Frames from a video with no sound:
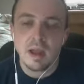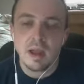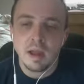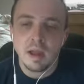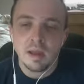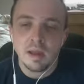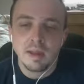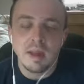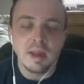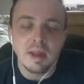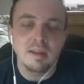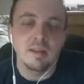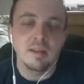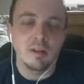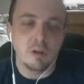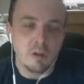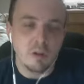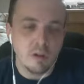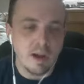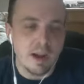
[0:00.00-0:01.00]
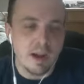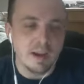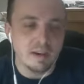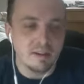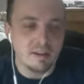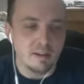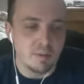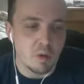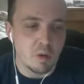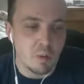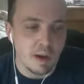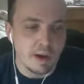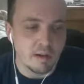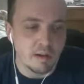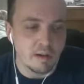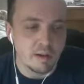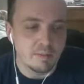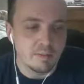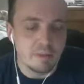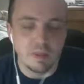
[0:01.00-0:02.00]
yes, they're creating some
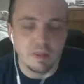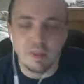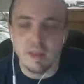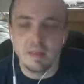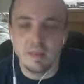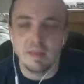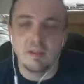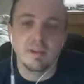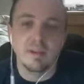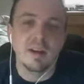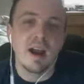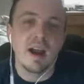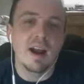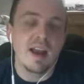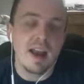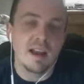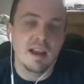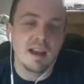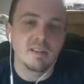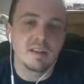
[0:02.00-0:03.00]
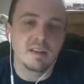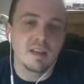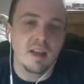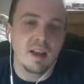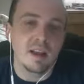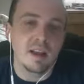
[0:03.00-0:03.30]
awareness, but then they're not actually